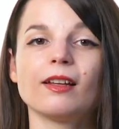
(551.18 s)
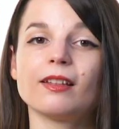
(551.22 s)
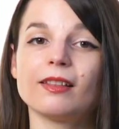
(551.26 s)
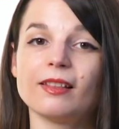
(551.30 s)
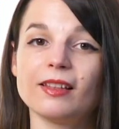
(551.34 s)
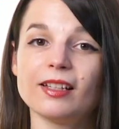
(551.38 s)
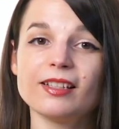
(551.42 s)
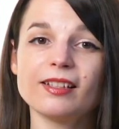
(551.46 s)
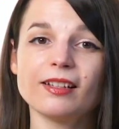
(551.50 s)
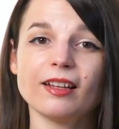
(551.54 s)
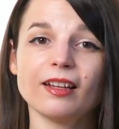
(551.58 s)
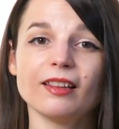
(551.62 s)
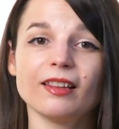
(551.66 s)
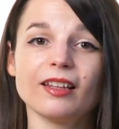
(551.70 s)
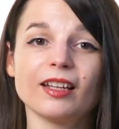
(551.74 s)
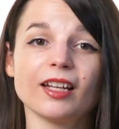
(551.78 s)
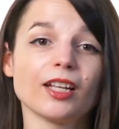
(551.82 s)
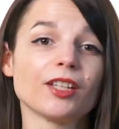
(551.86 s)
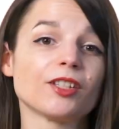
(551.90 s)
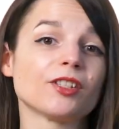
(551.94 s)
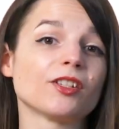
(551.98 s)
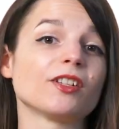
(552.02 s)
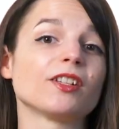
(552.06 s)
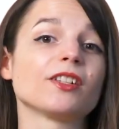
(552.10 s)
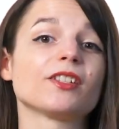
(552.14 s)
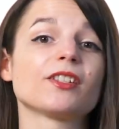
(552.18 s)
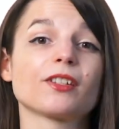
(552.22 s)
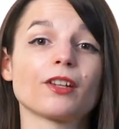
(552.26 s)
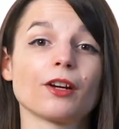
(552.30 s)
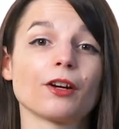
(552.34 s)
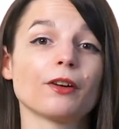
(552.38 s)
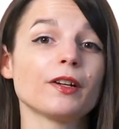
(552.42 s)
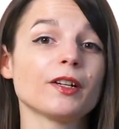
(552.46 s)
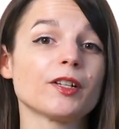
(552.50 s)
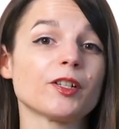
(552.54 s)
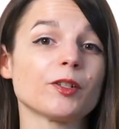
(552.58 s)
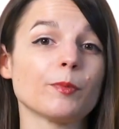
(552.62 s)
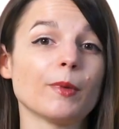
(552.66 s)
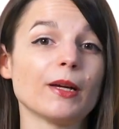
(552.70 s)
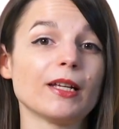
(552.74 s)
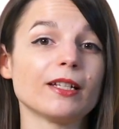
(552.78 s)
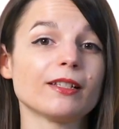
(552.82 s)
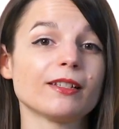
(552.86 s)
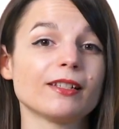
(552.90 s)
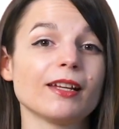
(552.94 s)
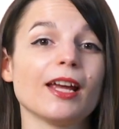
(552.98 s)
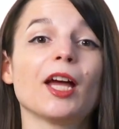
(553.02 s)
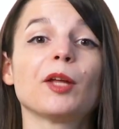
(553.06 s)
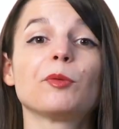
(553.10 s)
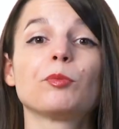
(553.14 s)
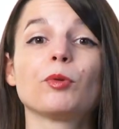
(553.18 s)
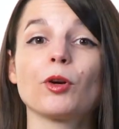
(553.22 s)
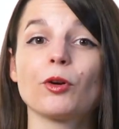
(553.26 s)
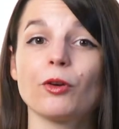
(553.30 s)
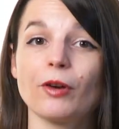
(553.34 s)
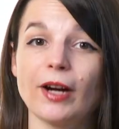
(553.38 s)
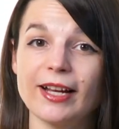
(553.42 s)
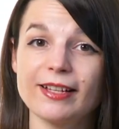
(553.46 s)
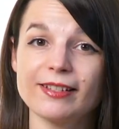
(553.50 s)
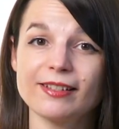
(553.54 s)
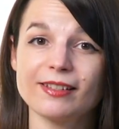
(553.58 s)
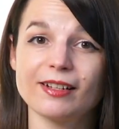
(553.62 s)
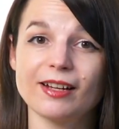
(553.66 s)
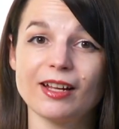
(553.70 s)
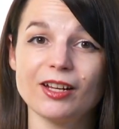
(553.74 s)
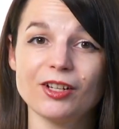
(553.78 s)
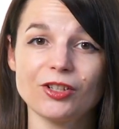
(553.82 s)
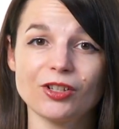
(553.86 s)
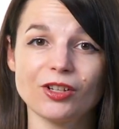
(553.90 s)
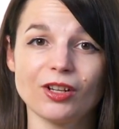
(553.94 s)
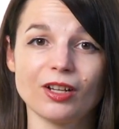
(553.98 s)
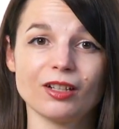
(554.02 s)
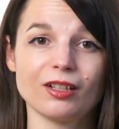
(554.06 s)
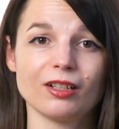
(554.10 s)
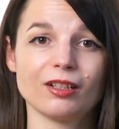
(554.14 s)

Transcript: This can lead to discouragement and procrastination.